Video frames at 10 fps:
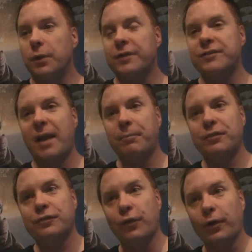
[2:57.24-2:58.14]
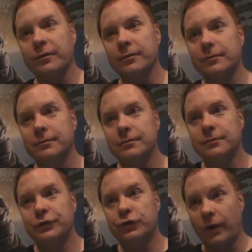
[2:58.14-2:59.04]
accept
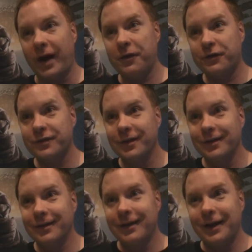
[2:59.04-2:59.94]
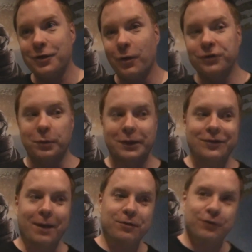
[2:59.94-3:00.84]
certain strengths and you also
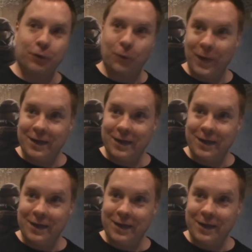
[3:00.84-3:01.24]
accept certain